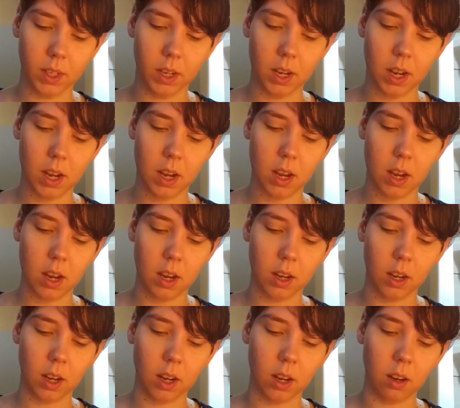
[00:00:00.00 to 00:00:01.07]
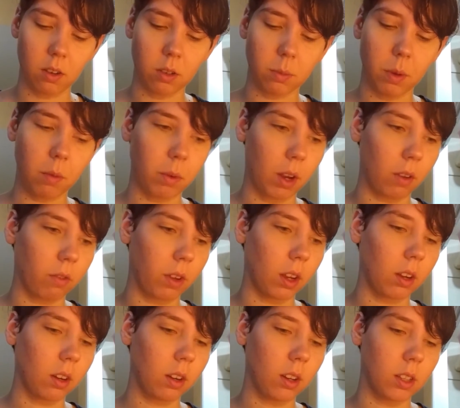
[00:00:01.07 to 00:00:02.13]
And gotta use my ring
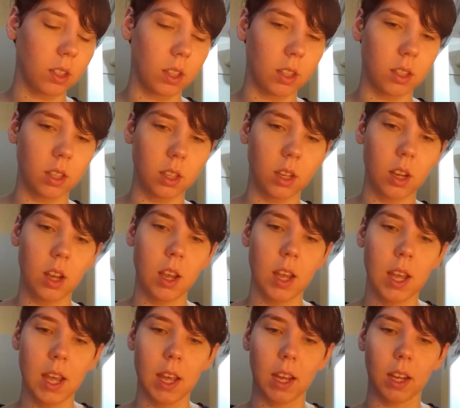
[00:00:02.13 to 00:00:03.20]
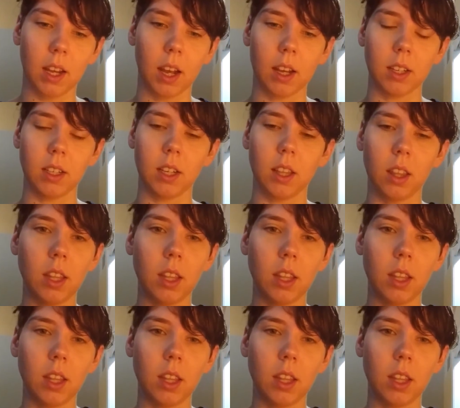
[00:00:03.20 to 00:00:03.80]
finger because it's got